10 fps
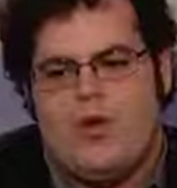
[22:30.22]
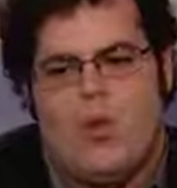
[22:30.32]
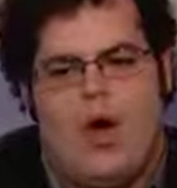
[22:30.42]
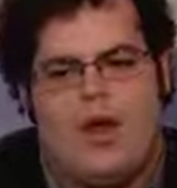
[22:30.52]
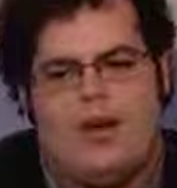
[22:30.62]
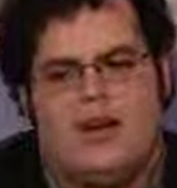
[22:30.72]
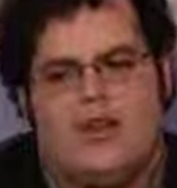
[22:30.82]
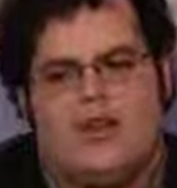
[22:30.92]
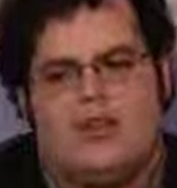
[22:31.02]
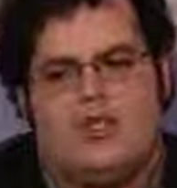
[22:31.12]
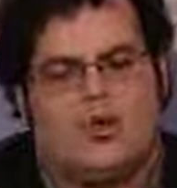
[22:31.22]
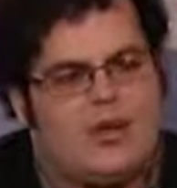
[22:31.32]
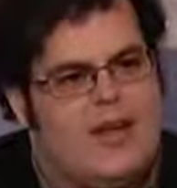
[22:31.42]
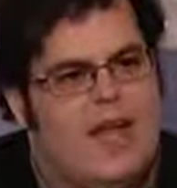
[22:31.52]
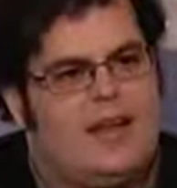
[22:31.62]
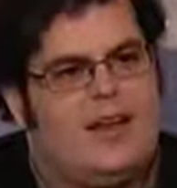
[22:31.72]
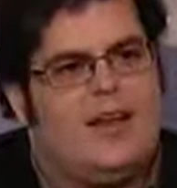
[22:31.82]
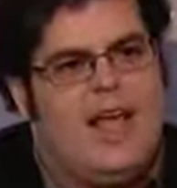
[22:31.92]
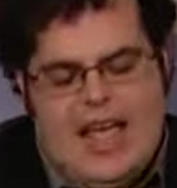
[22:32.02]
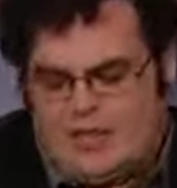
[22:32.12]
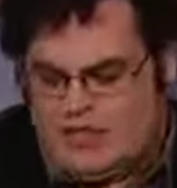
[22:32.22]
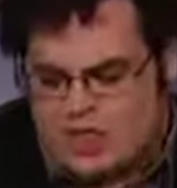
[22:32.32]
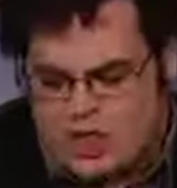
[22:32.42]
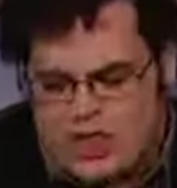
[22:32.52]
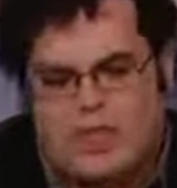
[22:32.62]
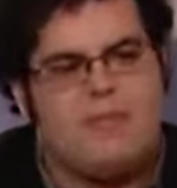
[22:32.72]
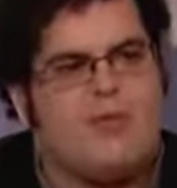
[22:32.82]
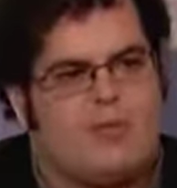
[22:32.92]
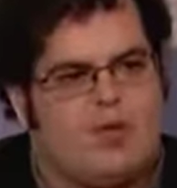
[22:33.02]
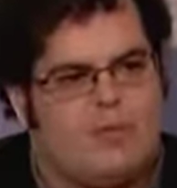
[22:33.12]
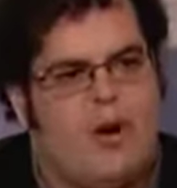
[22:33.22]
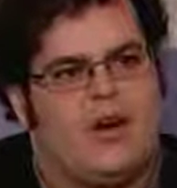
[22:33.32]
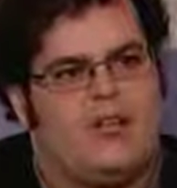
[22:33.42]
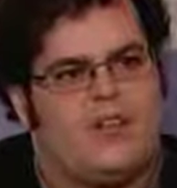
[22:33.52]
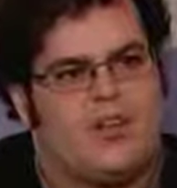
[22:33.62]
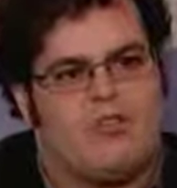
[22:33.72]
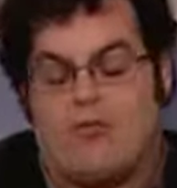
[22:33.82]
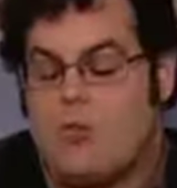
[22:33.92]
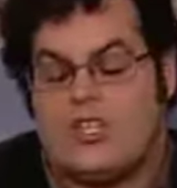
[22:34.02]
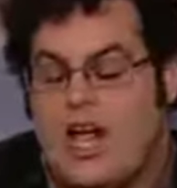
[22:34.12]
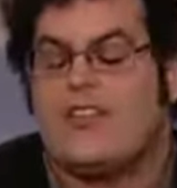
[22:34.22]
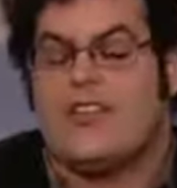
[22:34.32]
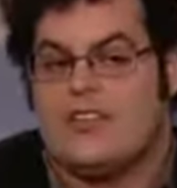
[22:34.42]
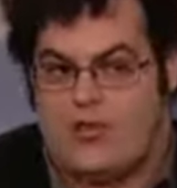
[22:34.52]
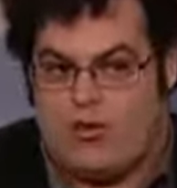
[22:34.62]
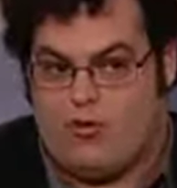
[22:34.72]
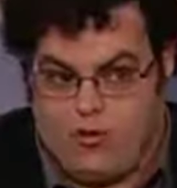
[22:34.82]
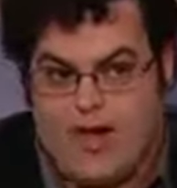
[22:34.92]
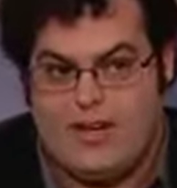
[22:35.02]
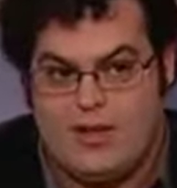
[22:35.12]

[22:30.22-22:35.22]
want to create a legitimate third party in this country, which I think is a great,